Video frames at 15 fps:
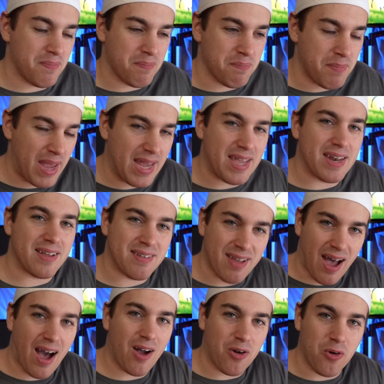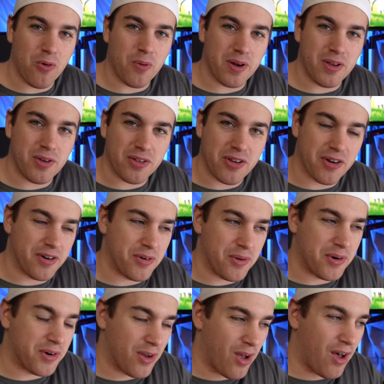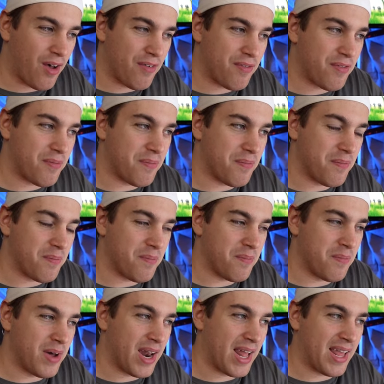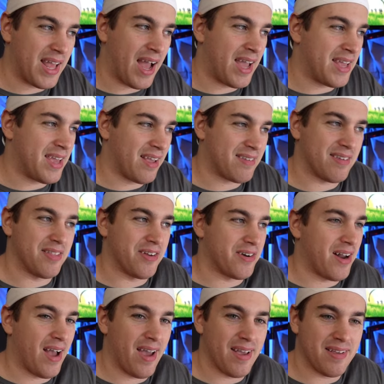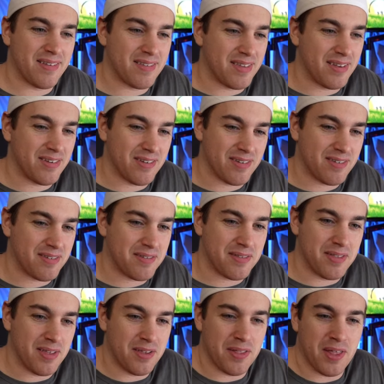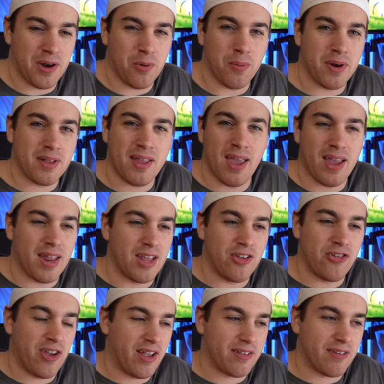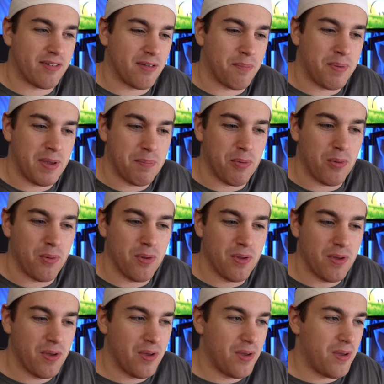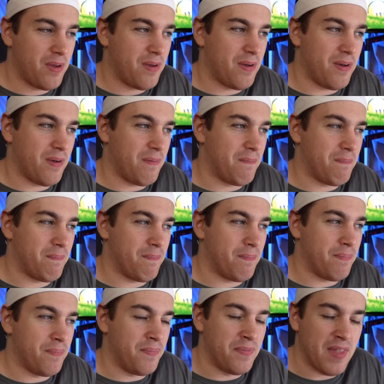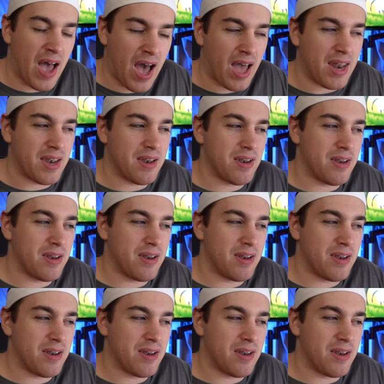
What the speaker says: make it a toggle where you could turn it on or off, but I guess in their eyes, they don't want to take any chances of people not